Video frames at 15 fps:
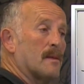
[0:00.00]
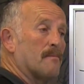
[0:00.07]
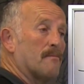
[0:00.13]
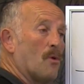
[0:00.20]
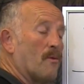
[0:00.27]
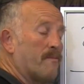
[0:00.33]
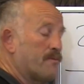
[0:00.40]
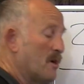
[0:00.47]

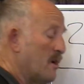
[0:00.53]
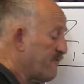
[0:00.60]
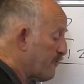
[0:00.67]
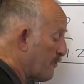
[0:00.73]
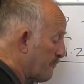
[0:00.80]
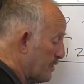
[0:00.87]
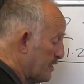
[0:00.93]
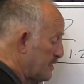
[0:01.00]
more
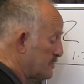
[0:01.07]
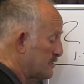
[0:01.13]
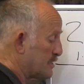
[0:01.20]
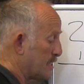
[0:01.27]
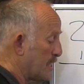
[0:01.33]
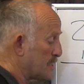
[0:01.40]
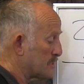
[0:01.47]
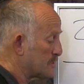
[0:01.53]
preferably to
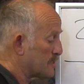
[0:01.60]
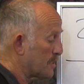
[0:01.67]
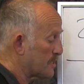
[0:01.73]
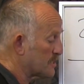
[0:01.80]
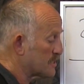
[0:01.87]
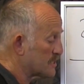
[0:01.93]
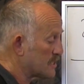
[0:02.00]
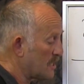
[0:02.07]
get into the
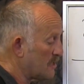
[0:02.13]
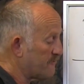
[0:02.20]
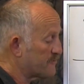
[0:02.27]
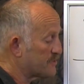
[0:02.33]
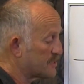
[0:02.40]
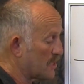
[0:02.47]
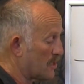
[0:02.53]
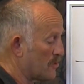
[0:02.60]
safe
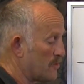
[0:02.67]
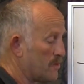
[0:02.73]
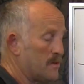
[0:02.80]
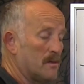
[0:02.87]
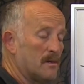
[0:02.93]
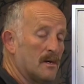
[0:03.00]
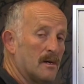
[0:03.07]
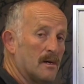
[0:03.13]

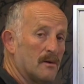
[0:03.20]
zone,